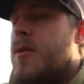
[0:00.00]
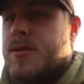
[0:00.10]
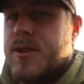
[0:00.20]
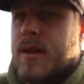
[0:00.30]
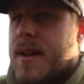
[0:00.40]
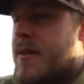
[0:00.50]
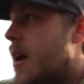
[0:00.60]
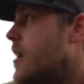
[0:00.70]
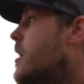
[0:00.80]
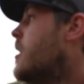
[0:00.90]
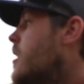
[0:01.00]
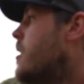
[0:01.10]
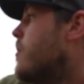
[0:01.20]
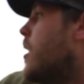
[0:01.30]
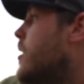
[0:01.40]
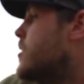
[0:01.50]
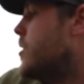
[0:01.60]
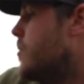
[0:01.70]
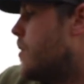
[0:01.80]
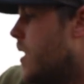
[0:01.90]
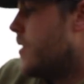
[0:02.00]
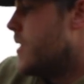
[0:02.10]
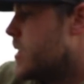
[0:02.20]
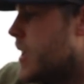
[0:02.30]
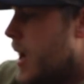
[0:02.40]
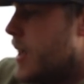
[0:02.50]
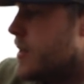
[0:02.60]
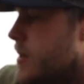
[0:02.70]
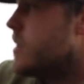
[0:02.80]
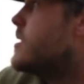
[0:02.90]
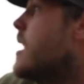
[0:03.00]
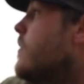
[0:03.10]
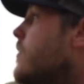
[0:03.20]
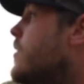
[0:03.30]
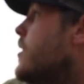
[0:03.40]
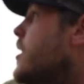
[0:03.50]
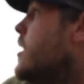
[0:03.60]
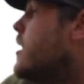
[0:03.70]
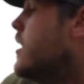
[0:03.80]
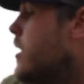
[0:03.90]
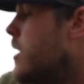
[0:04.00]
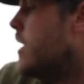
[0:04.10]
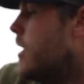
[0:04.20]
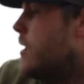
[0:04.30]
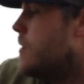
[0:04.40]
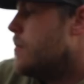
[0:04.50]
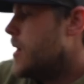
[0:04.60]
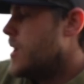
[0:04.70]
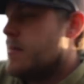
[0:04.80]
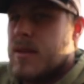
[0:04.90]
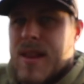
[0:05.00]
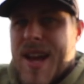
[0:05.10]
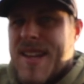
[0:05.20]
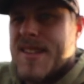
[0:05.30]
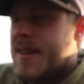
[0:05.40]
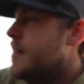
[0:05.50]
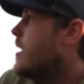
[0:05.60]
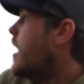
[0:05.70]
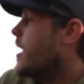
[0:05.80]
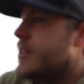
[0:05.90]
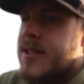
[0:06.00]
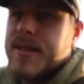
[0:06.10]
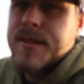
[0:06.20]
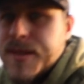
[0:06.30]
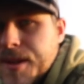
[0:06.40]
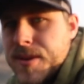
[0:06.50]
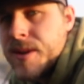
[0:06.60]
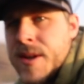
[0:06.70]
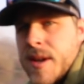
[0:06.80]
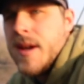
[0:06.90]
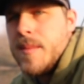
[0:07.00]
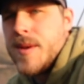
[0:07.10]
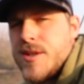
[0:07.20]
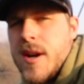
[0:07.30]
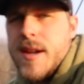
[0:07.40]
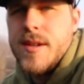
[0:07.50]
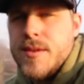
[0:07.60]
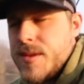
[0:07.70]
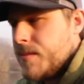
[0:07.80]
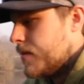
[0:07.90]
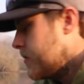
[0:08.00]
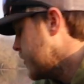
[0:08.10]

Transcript: ultralight rod, but I also brought this guy. This is a 7-foot medium light action, so I'm gonna try and do some